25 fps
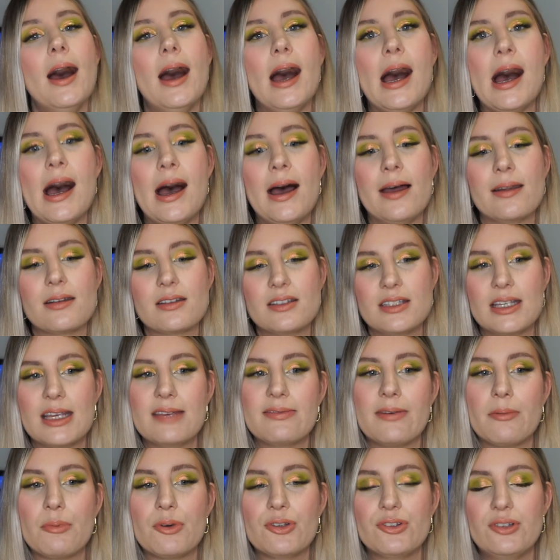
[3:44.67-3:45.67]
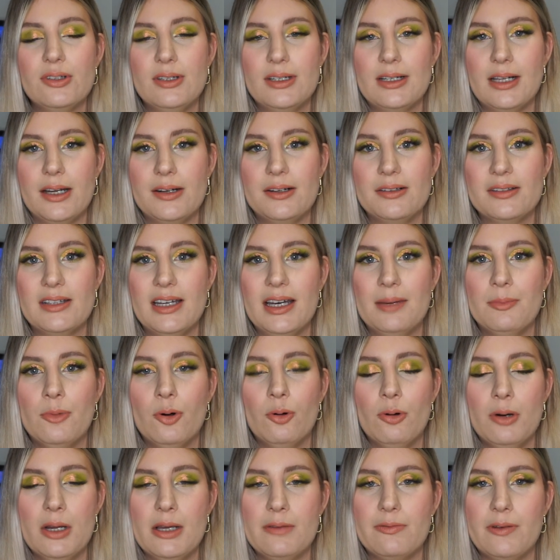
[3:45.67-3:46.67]
and see if I want to declutter them
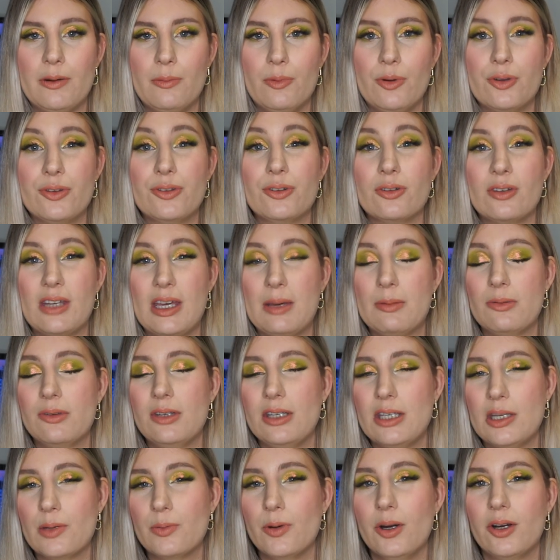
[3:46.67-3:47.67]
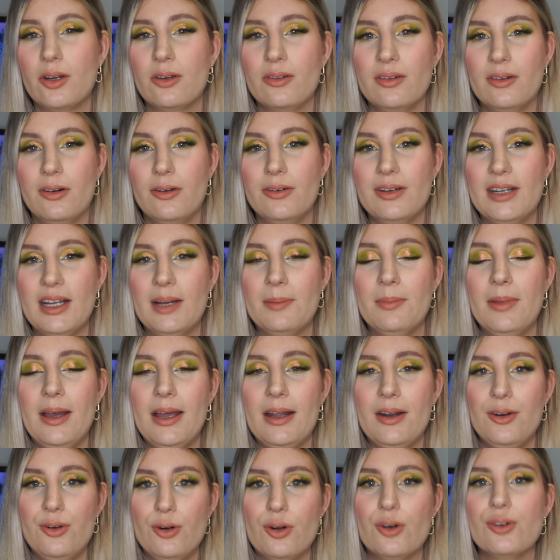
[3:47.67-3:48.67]
or if I want to continue working on them
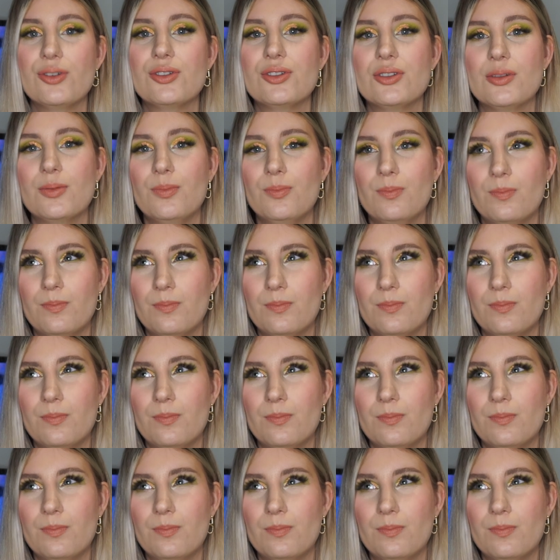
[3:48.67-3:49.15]
and not,